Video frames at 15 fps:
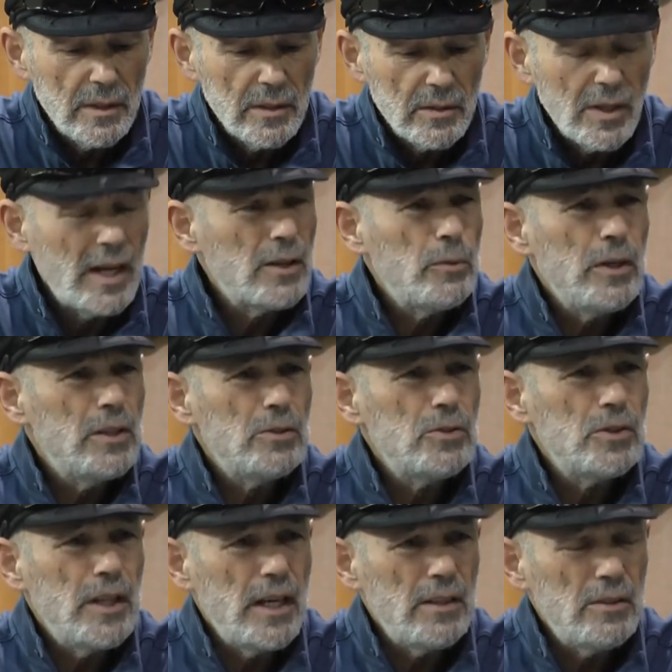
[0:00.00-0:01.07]
So how do we
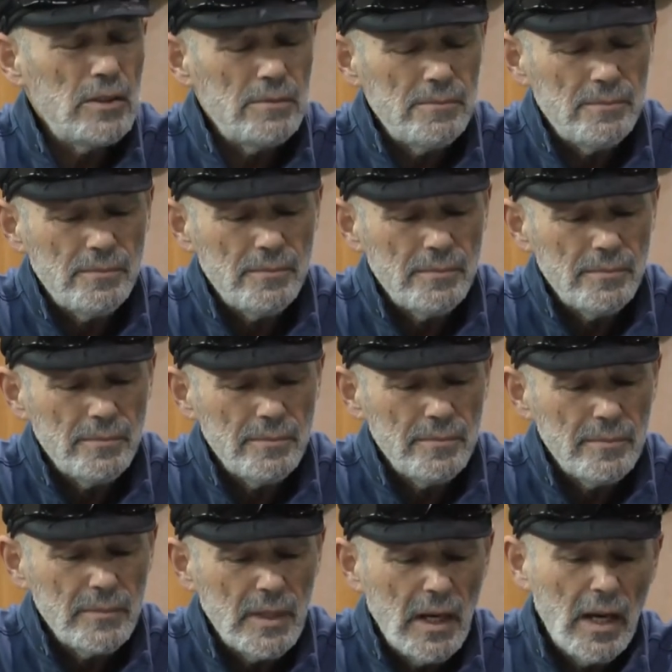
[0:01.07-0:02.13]
understand it?
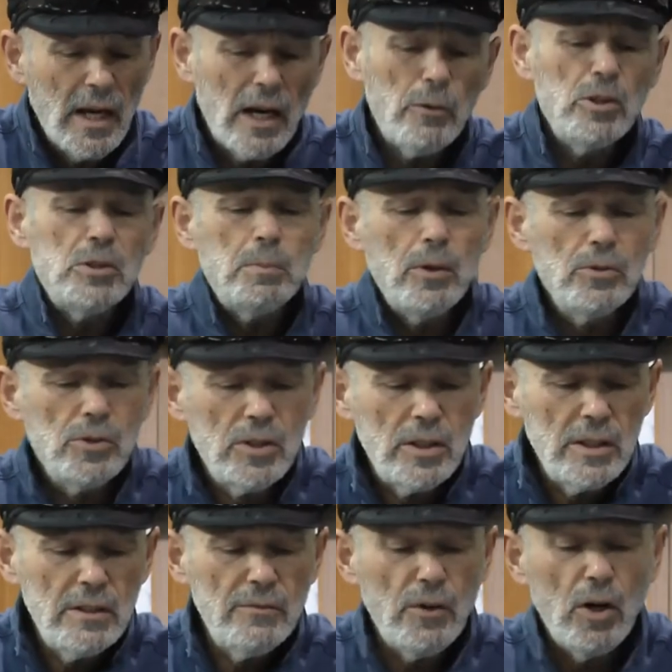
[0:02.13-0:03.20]
Are we supposed to
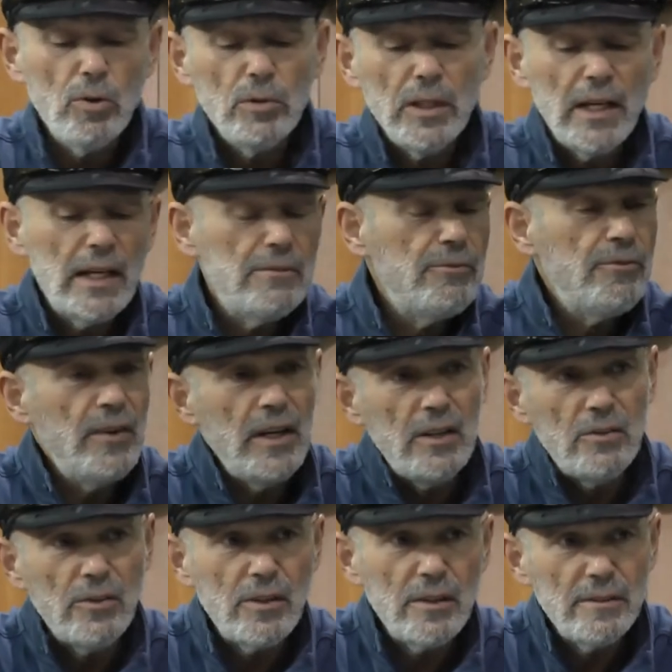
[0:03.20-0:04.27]
live only on
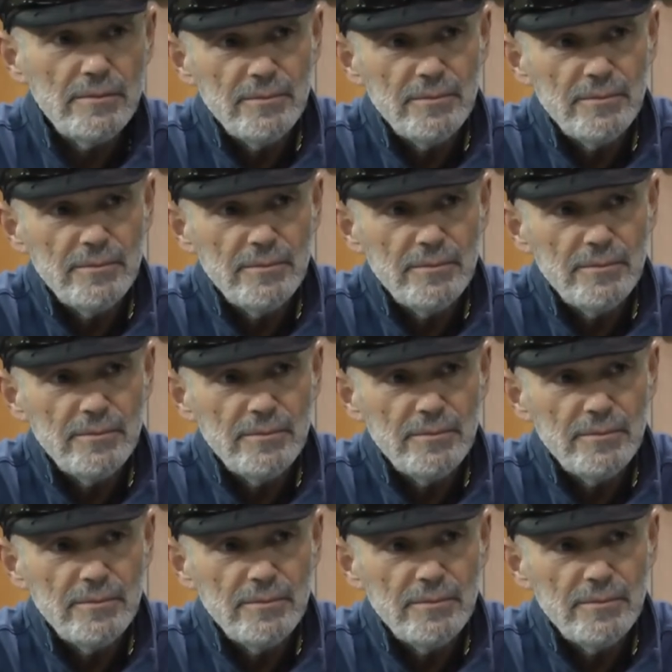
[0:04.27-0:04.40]
faith?